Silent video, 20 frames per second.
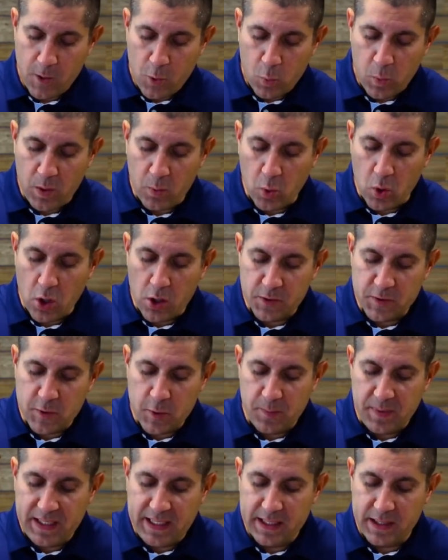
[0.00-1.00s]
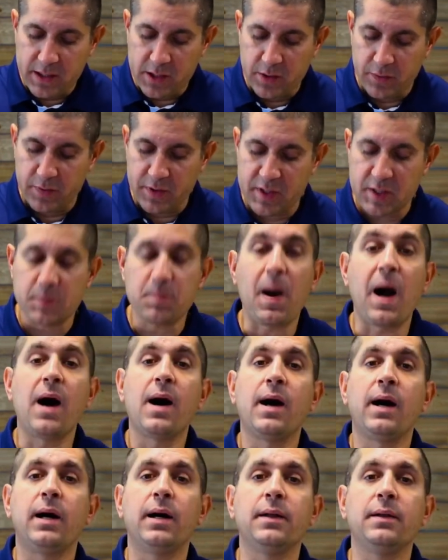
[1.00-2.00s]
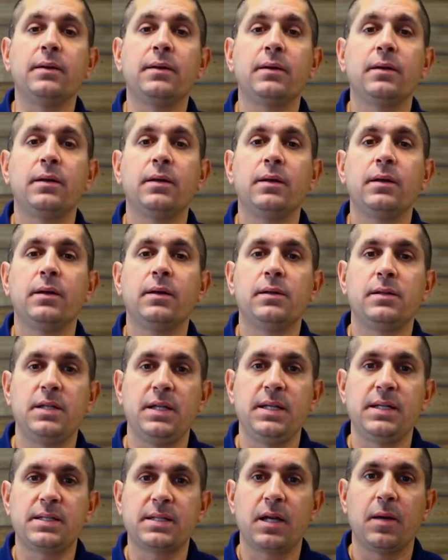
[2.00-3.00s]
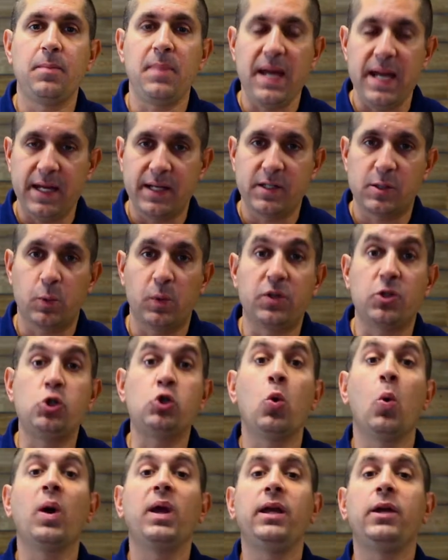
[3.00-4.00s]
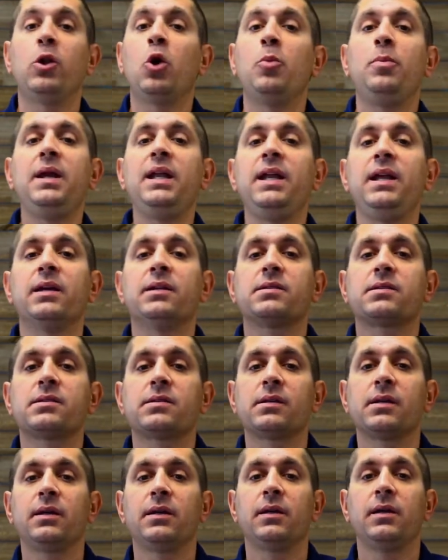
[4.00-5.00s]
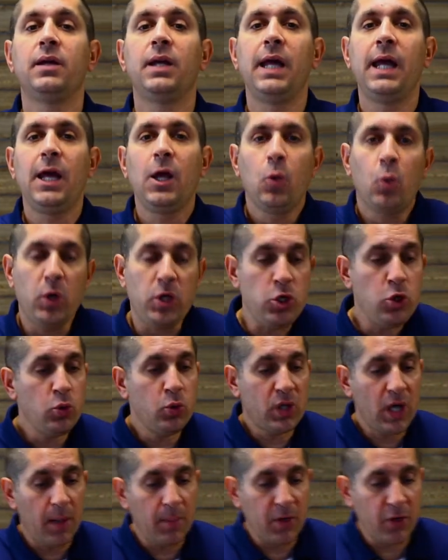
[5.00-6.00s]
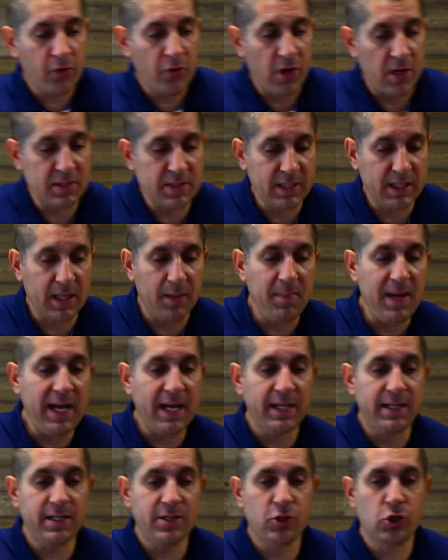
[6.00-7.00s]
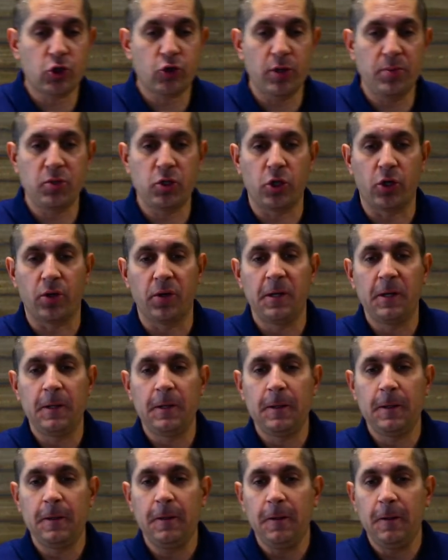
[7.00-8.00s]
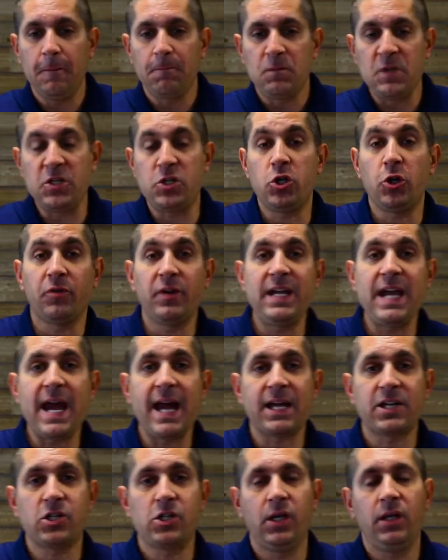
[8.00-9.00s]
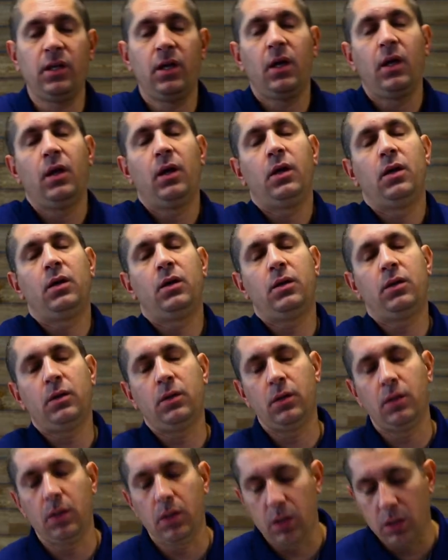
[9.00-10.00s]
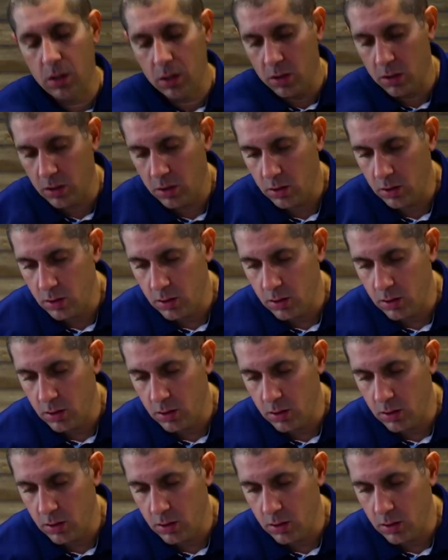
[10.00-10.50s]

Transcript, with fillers: We will also begin to respond to his commands with joy and obedience. When you come across a command in Scripture, is your reaction, ugh,